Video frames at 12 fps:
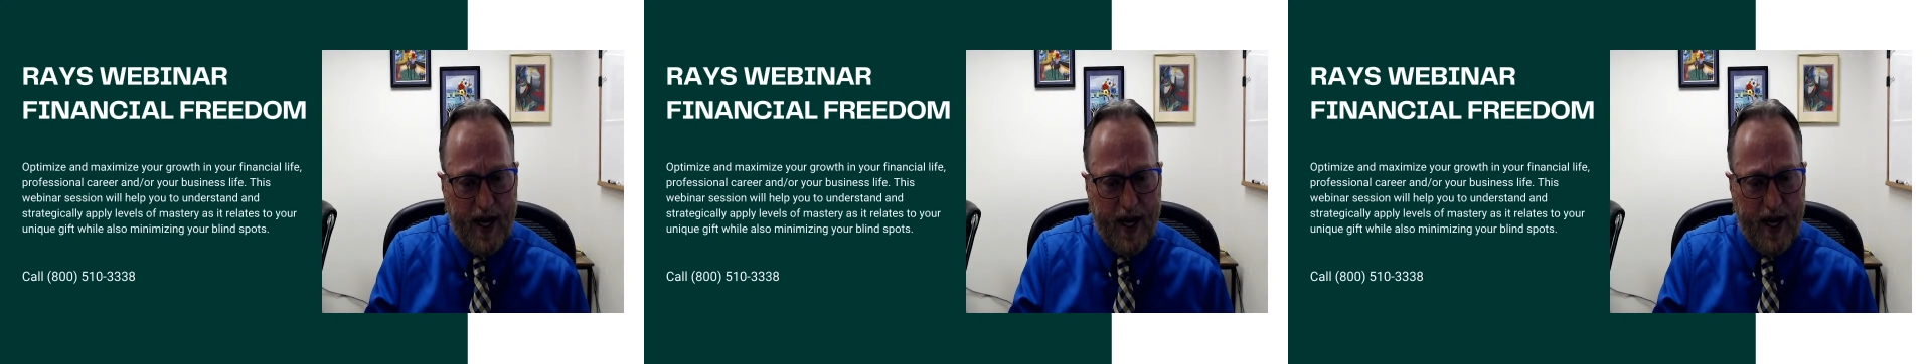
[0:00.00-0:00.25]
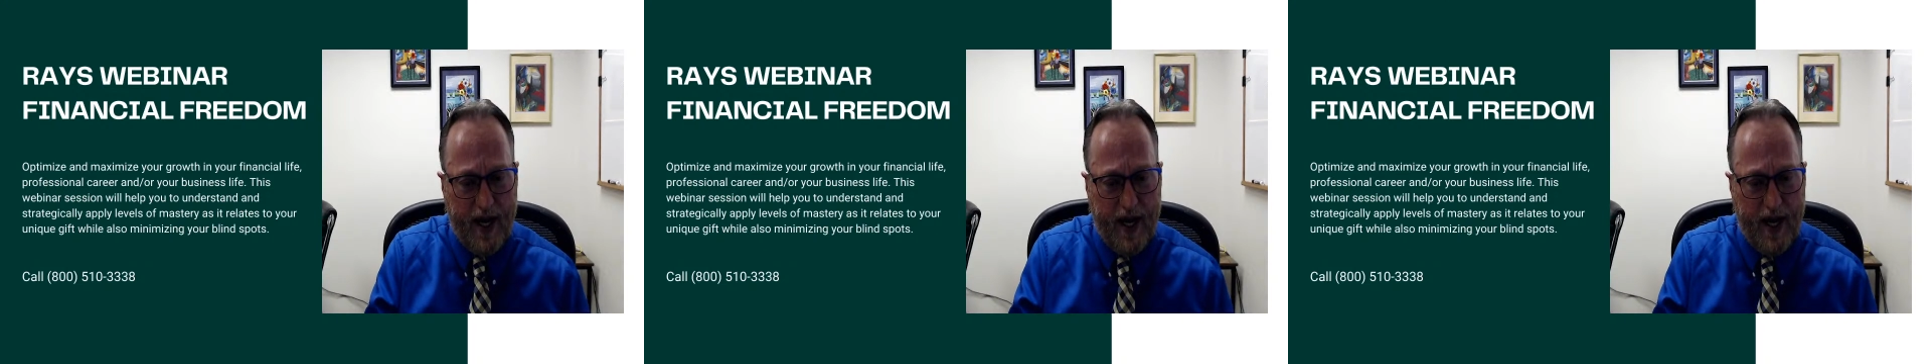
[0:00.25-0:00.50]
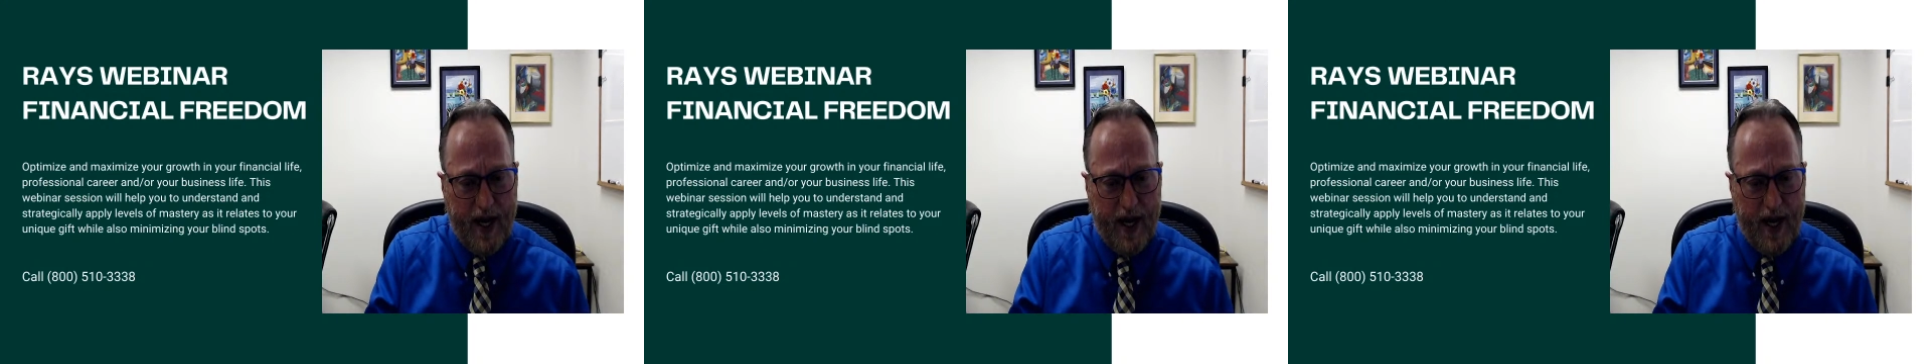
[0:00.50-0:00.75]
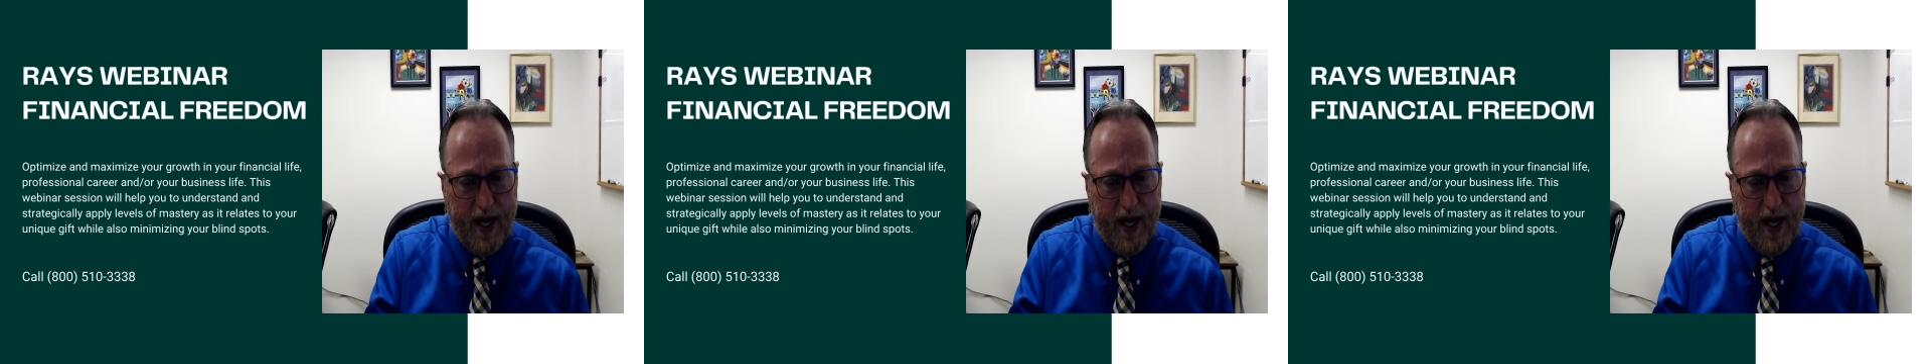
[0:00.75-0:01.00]
That's step
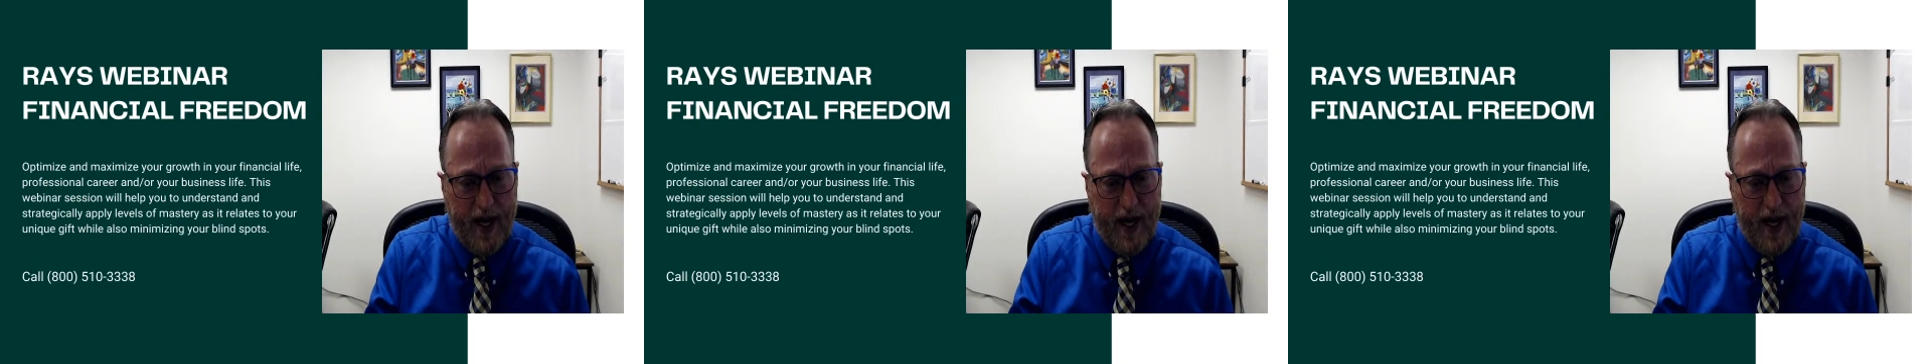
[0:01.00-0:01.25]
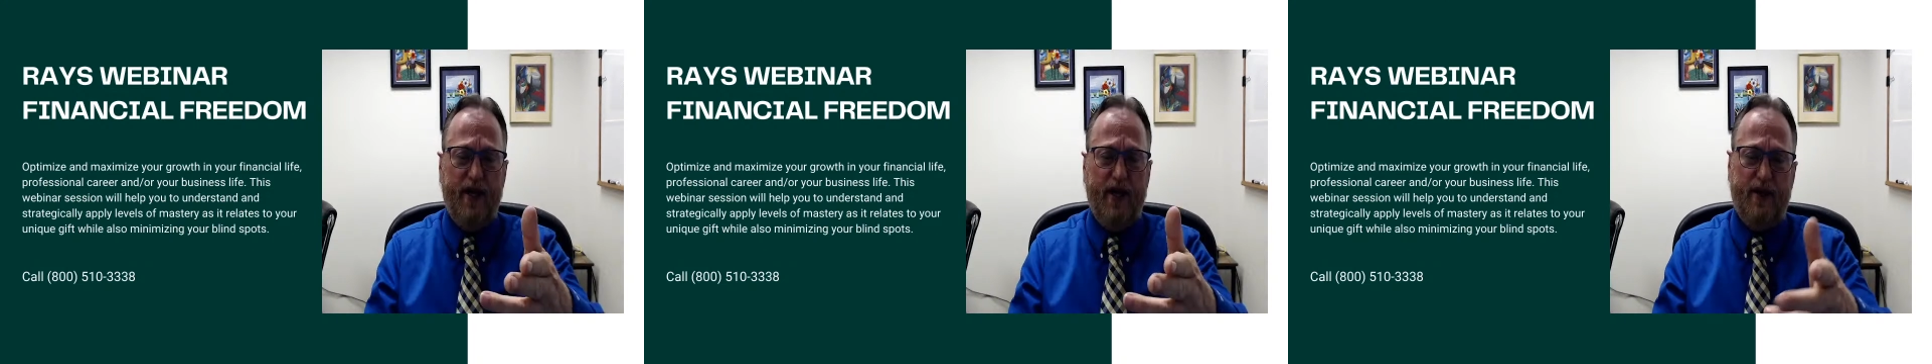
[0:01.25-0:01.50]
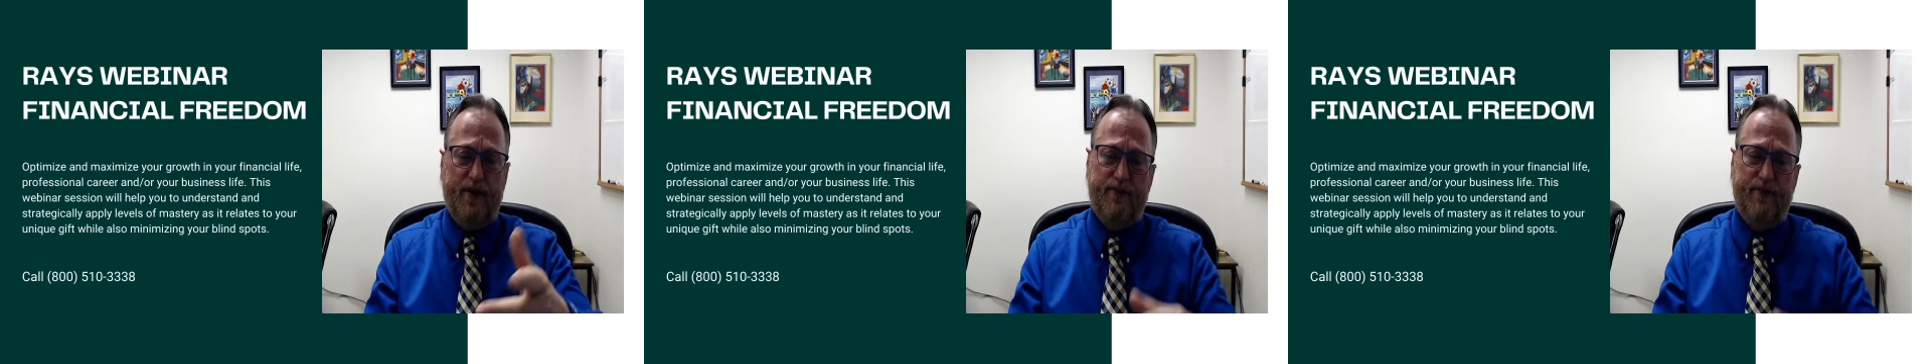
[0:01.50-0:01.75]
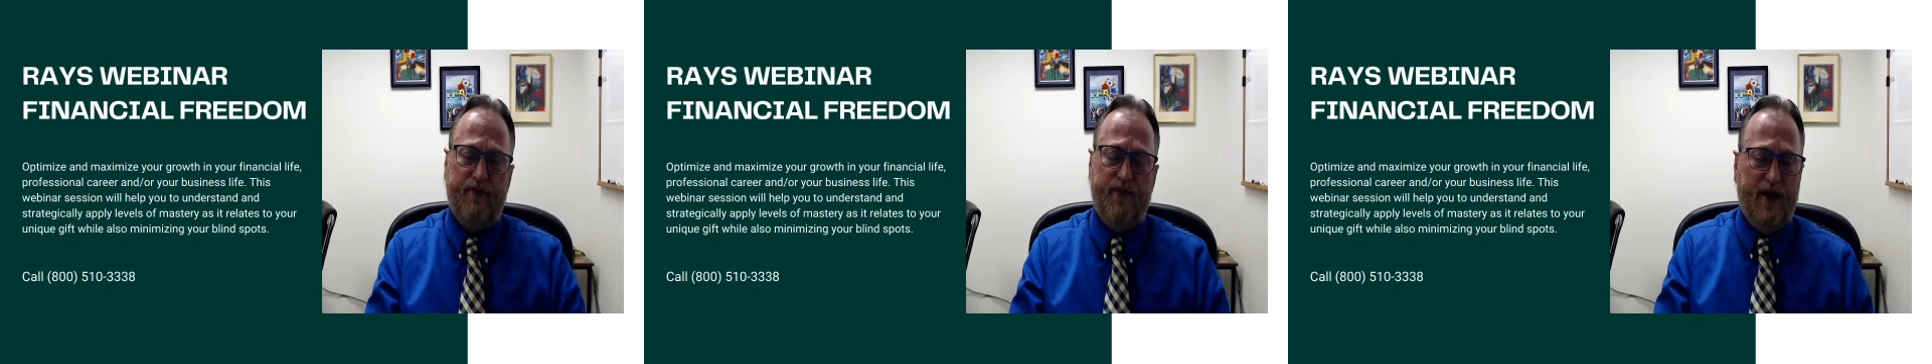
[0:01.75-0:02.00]
number 3.
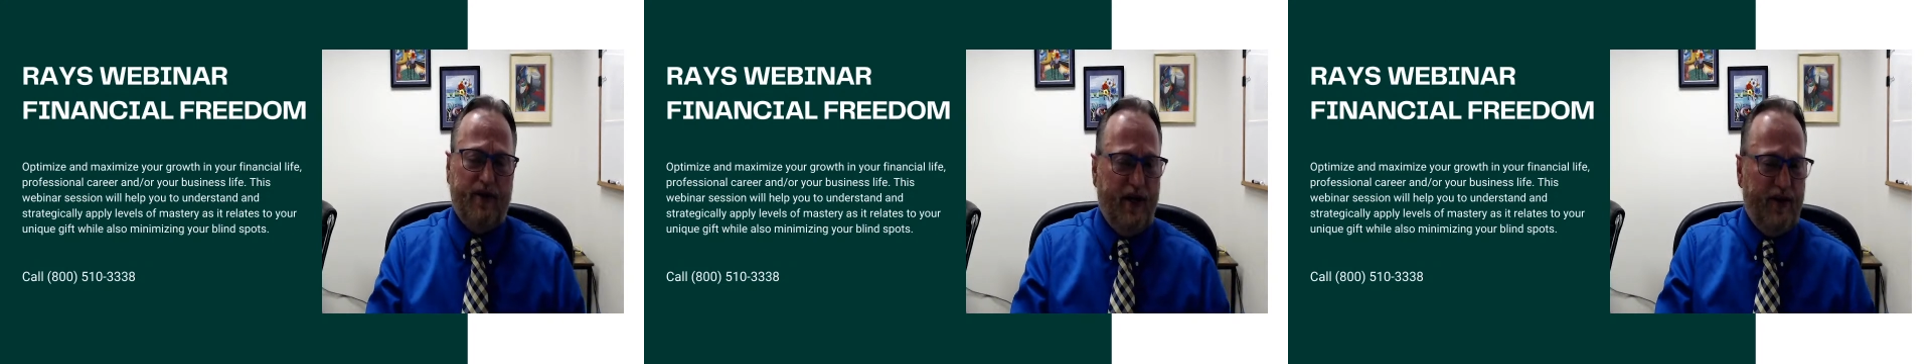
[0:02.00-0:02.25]
Now,